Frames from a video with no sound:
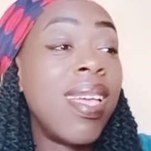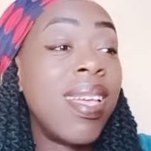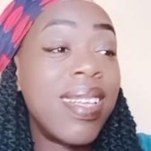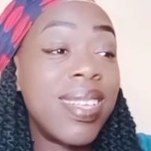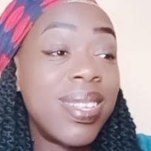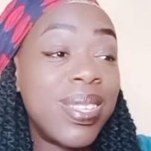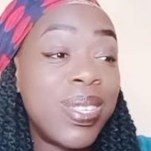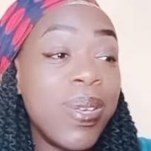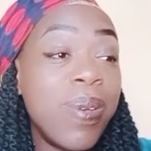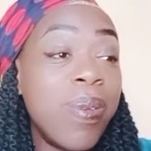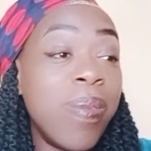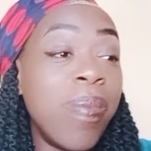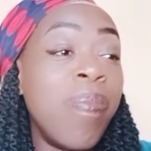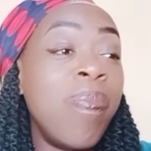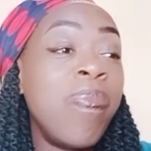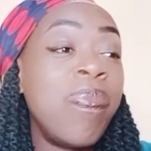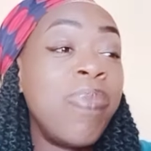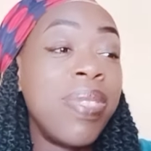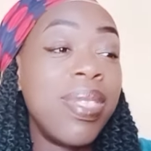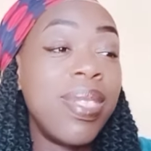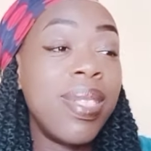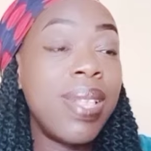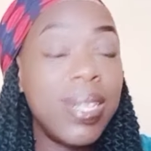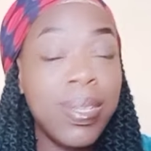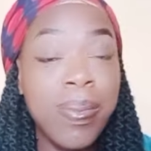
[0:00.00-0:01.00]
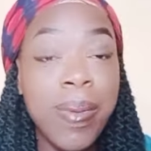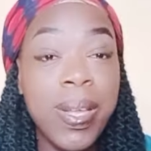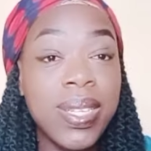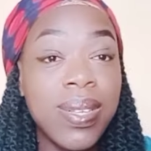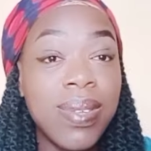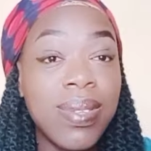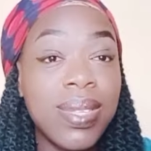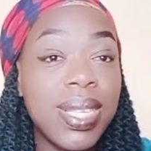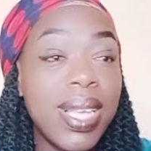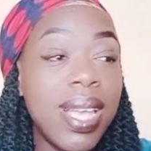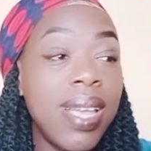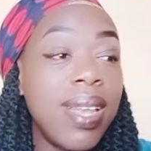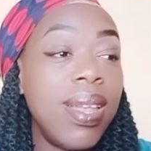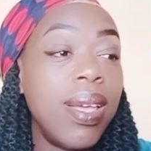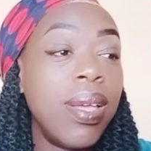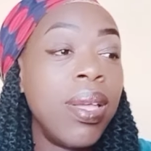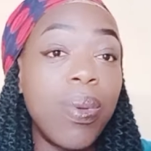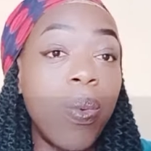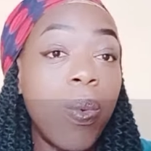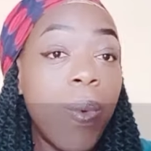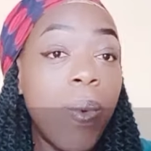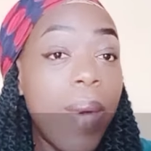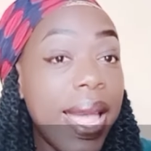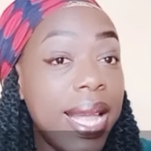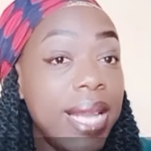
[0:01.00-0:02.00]
So this person said,
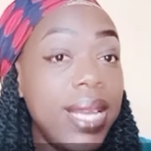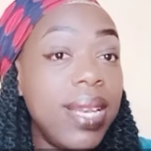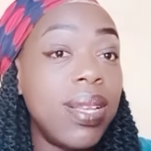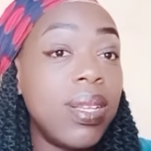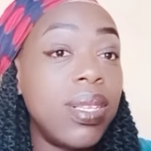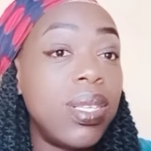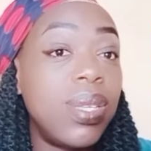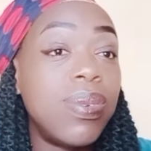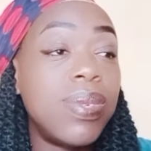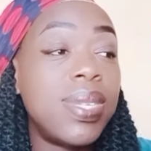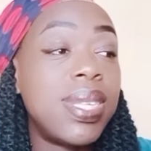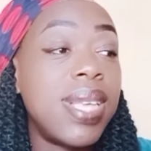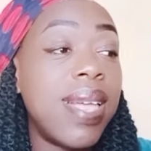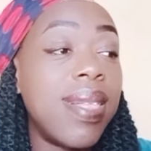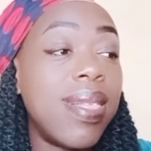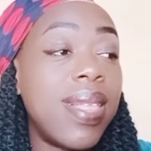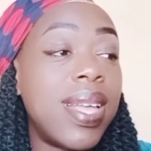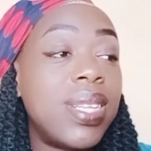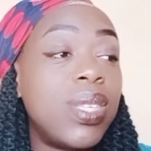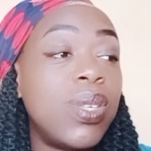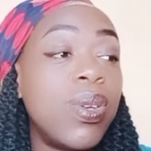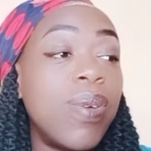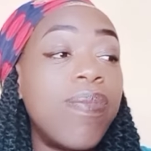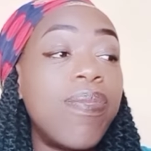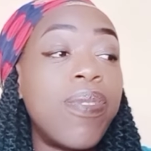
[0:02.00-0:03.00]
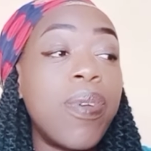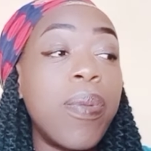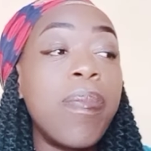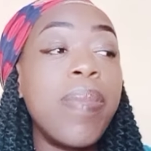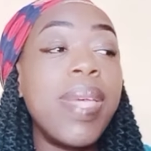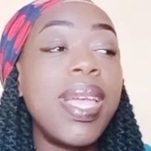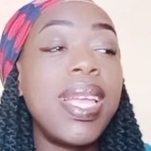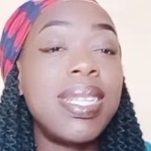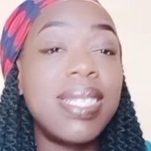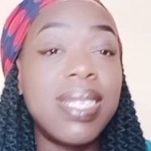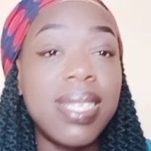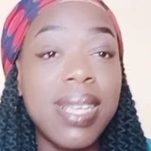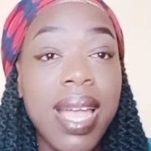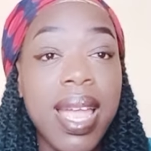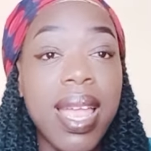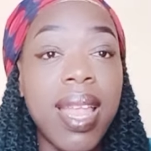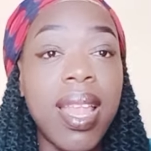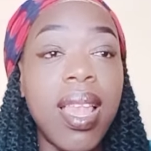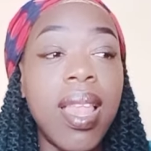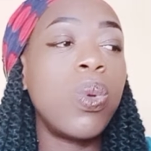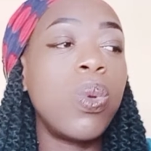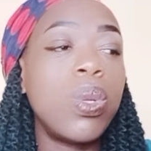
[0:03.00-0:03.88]
why didn't you say that you're from Israel?